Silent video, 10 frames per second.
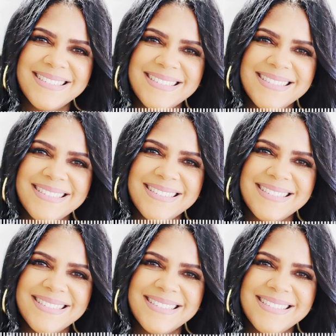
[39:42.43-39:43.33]

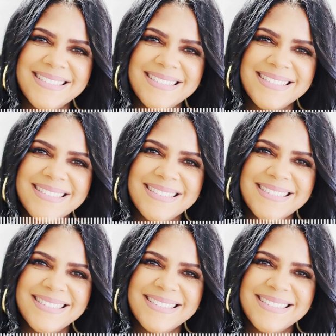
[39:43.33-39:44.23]
amazing. I can't wait to
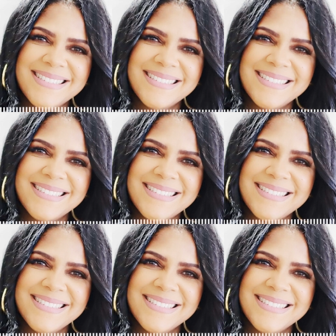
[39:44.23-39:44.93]
see what's next